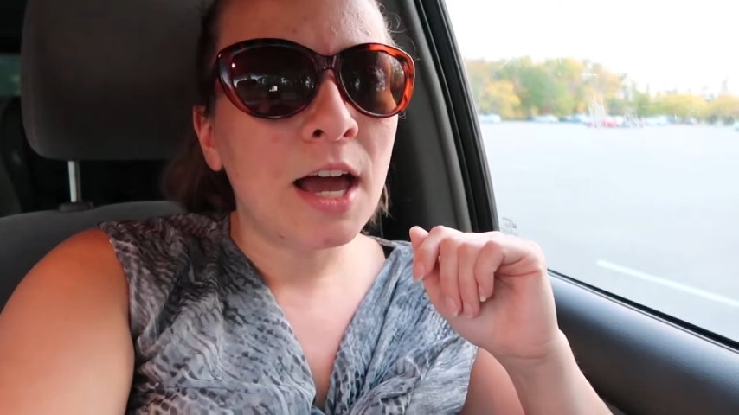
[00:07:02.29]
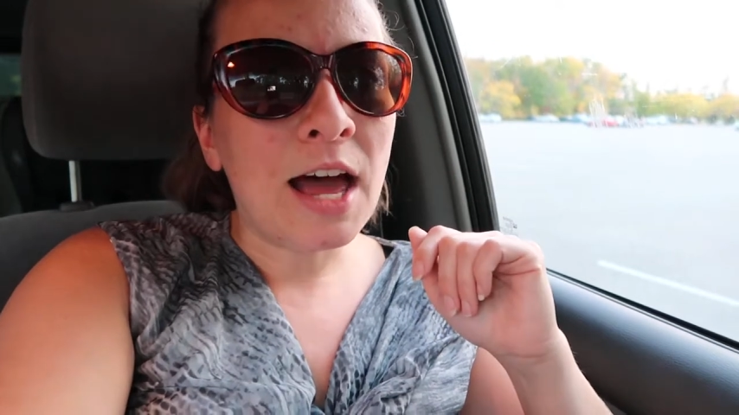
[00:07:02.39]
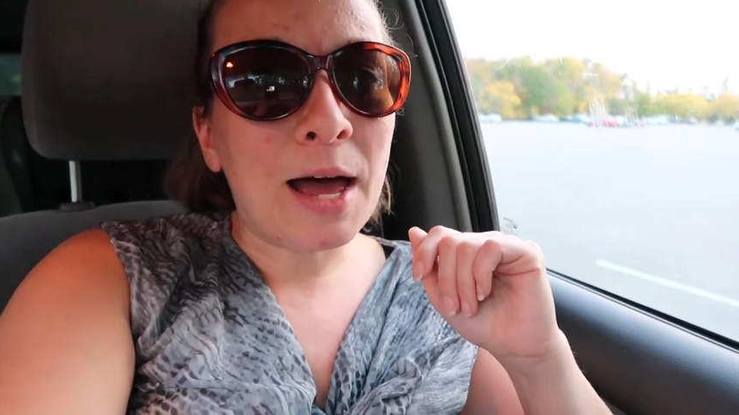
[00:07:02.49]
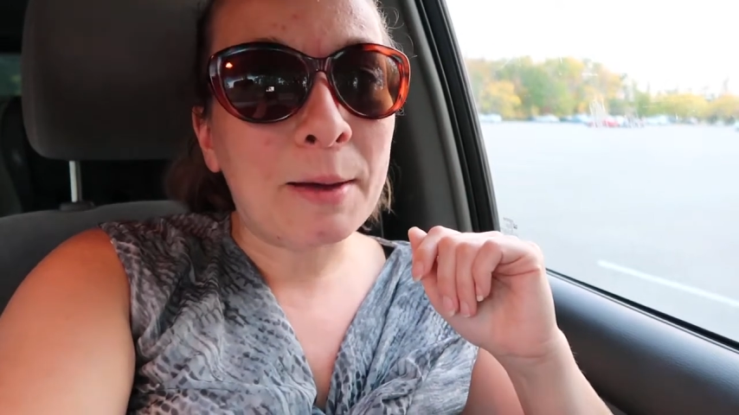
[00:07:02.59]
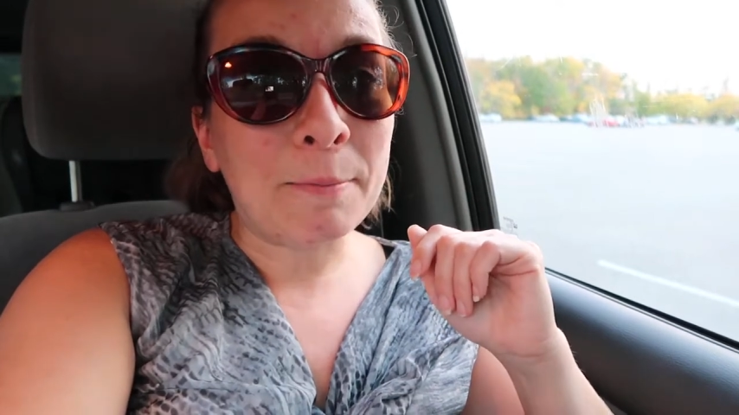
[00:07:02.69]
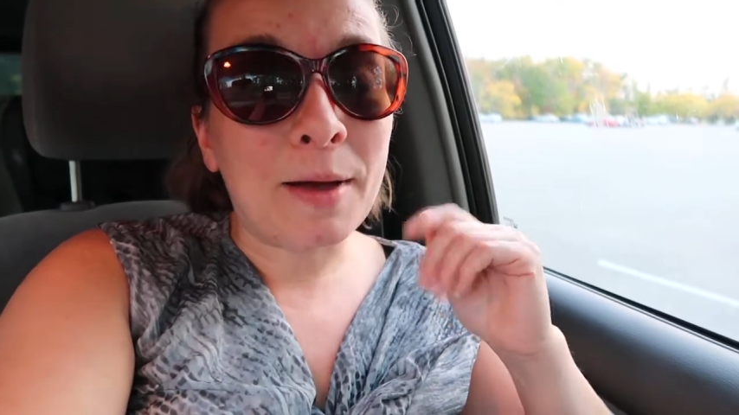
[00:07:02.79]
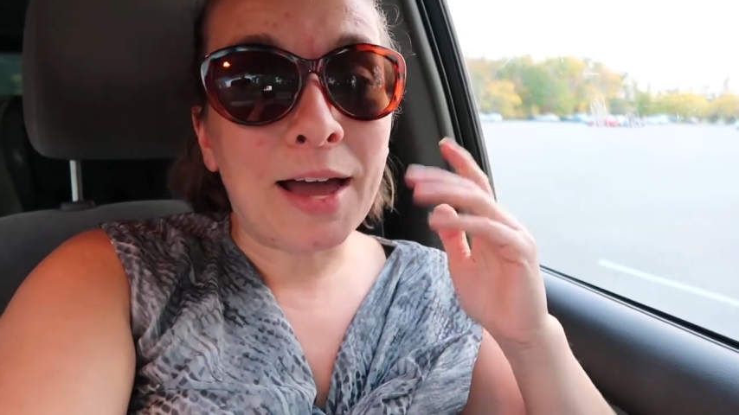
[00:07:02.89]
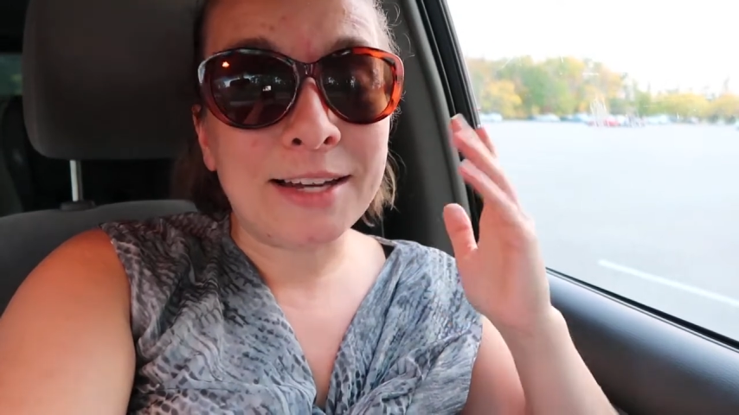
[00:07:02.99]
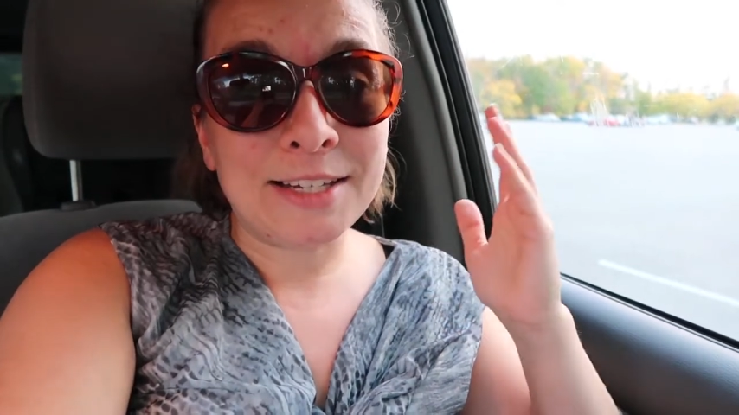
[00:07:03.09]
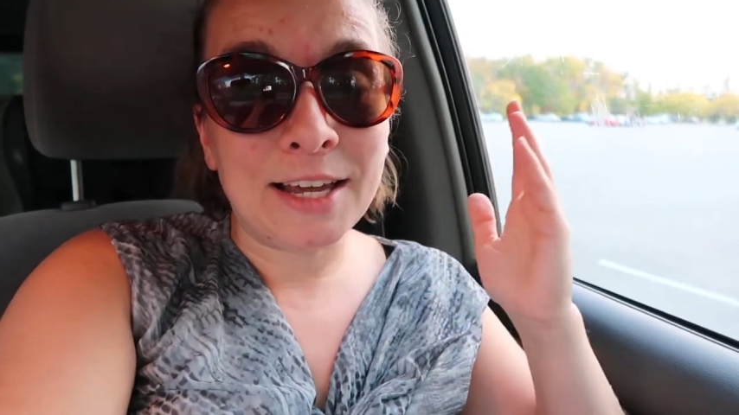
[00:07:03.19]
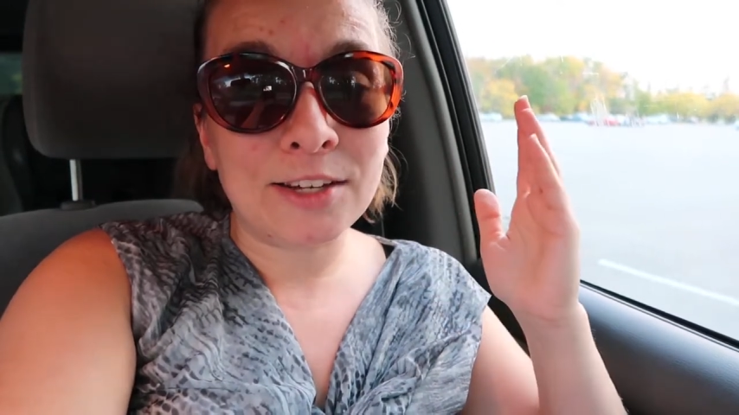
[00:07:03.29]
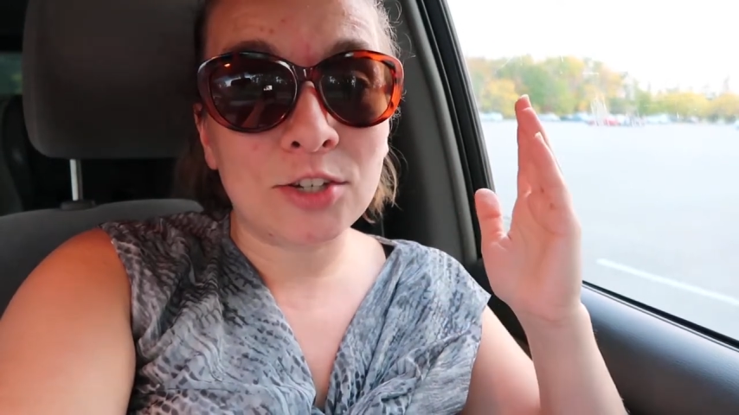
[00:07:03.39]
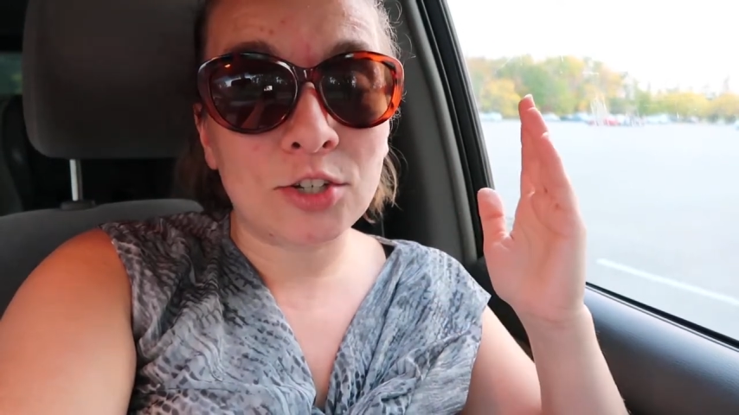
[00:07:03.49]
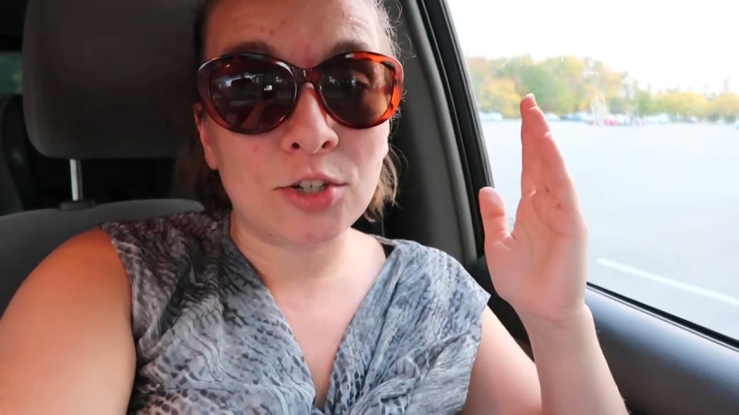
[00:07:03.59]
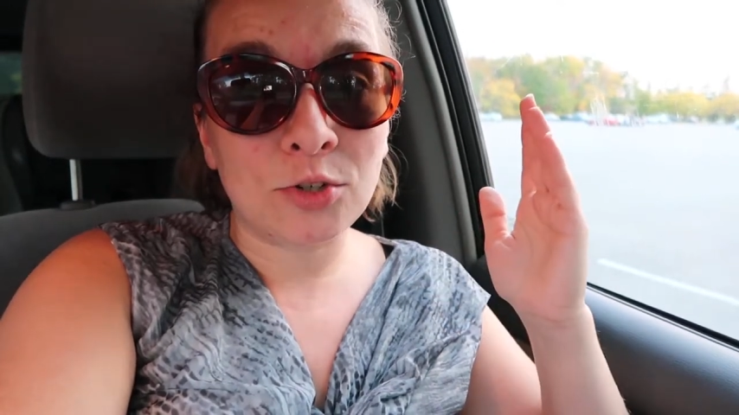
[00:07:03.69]
I
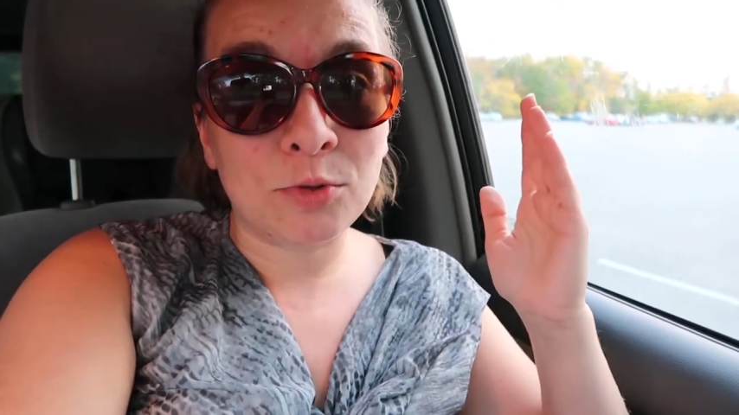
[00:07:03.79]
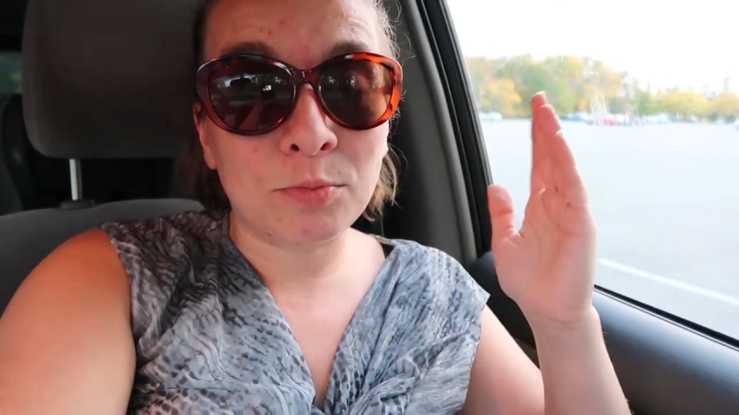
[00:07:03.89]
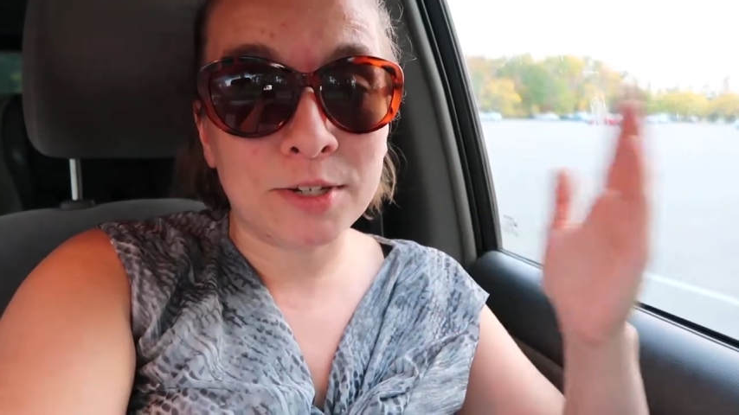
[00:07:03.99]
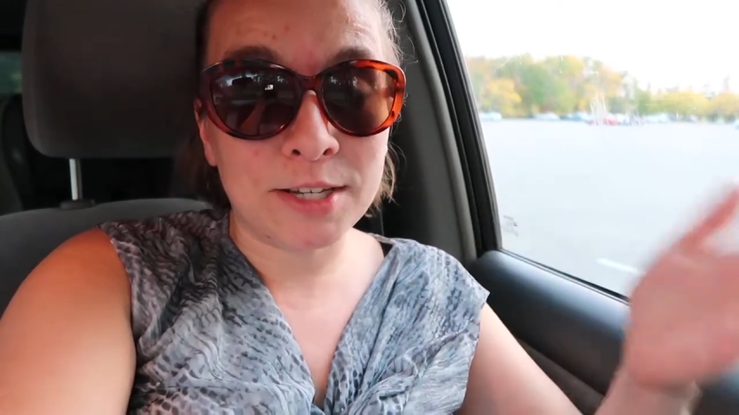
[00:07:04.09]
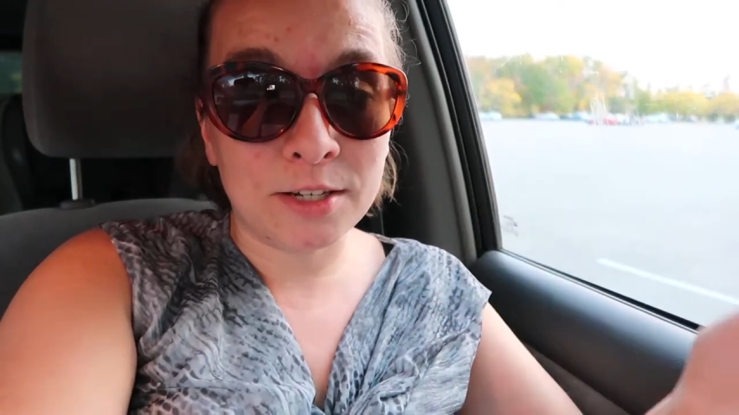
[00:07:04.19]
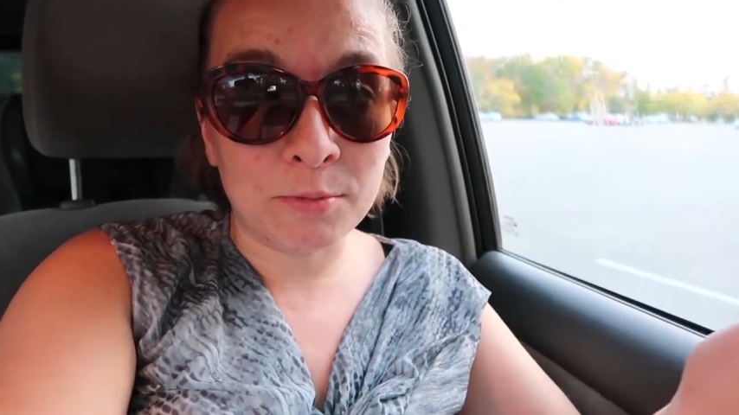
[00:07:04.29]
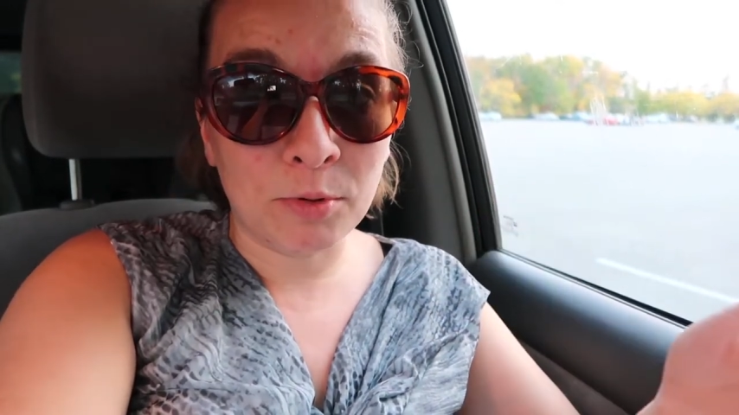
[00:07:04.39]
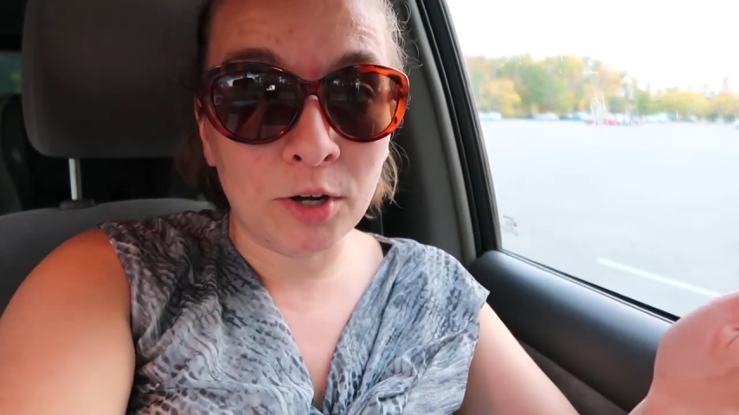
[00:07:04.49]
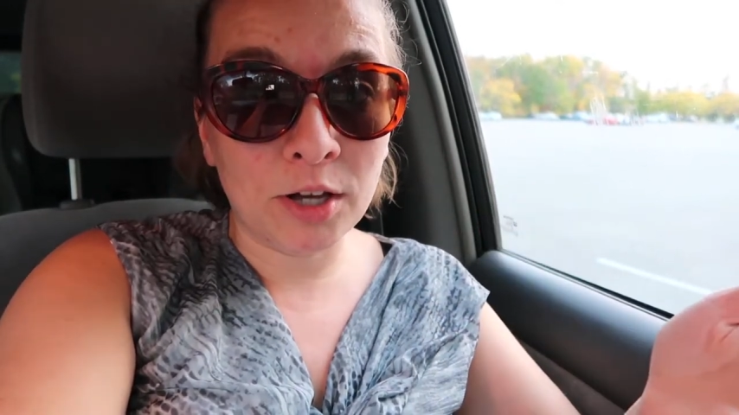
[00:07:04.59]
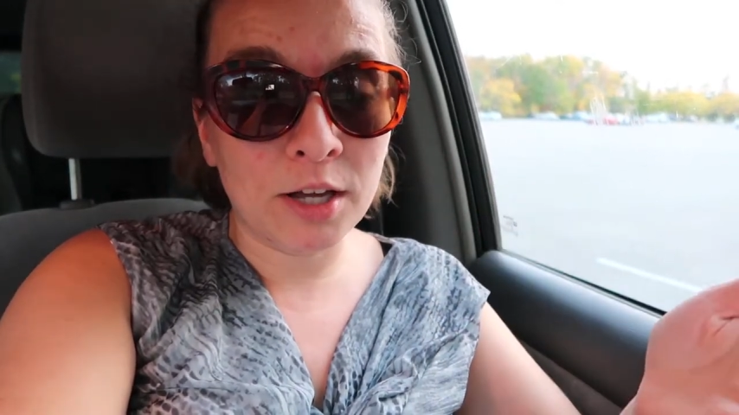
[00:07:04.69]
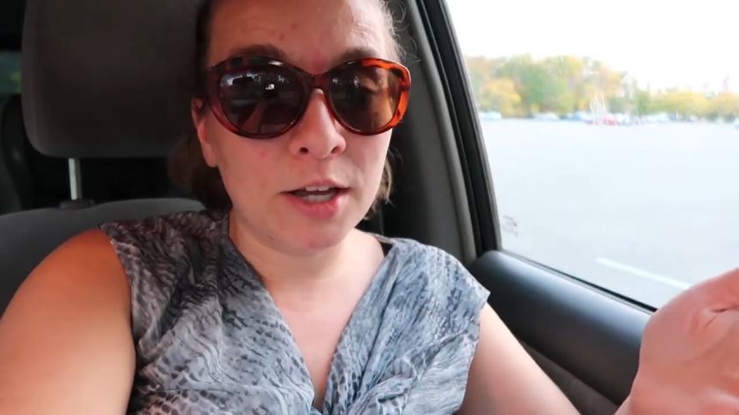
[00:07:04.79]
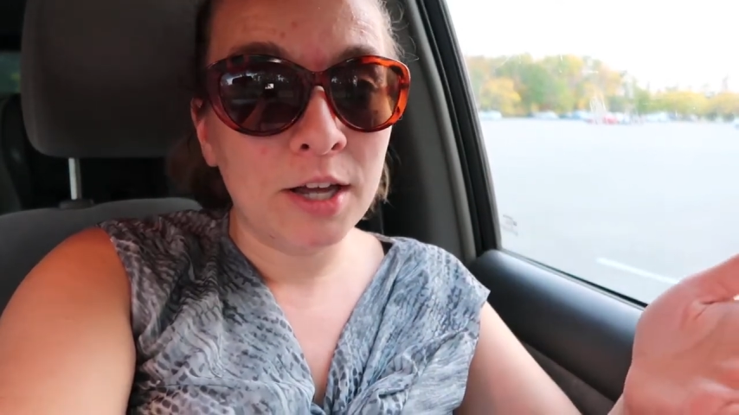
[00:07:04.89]
tend to present a book,